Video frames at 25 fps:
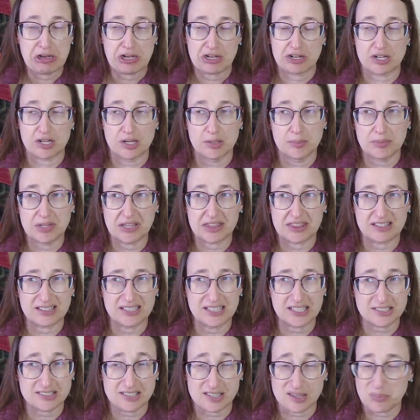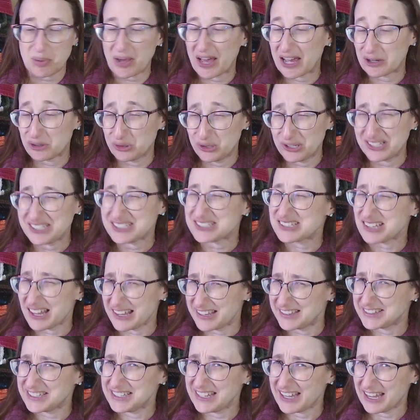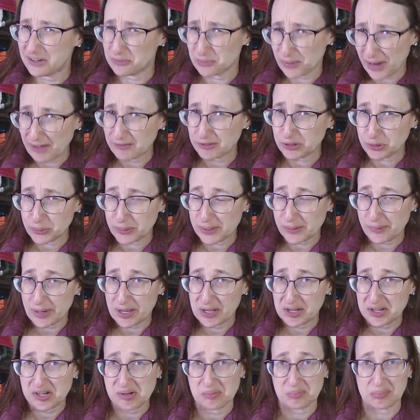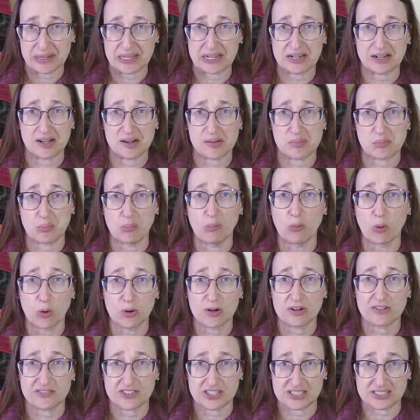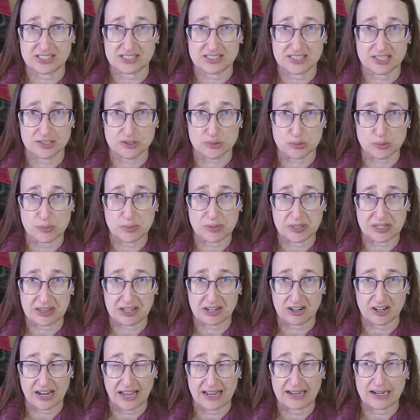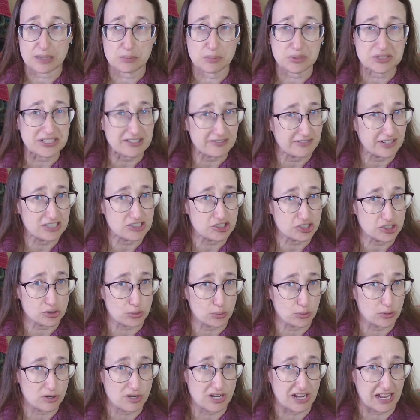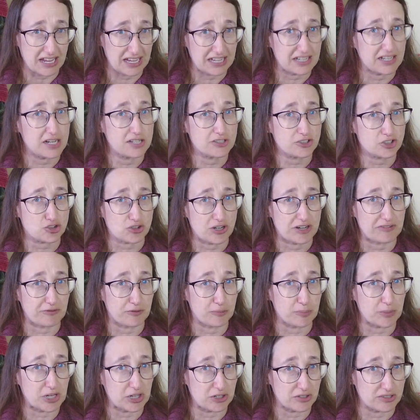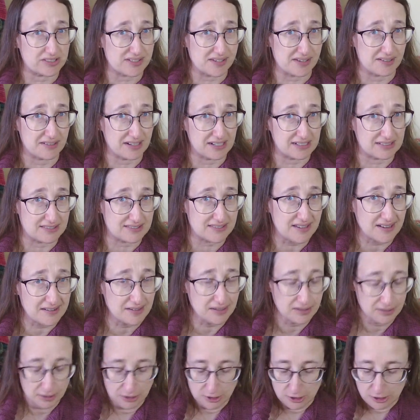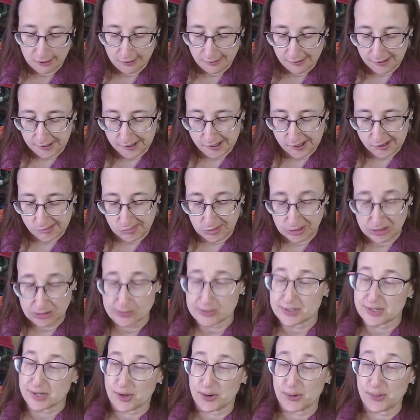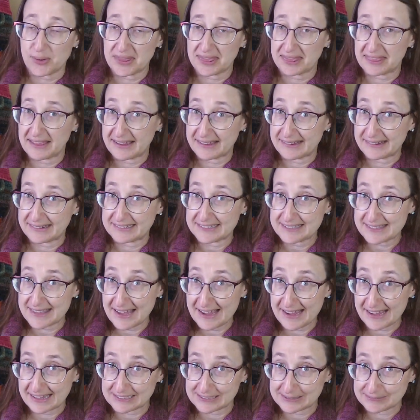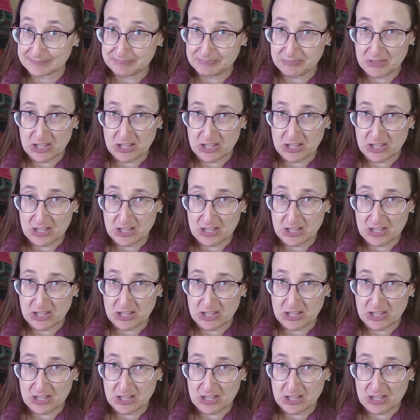The link to the pattern is likely a Ravelry one, but more of the details will be there, and I believe I just ordered a kit straight from Carol Sunday's site. So that is that.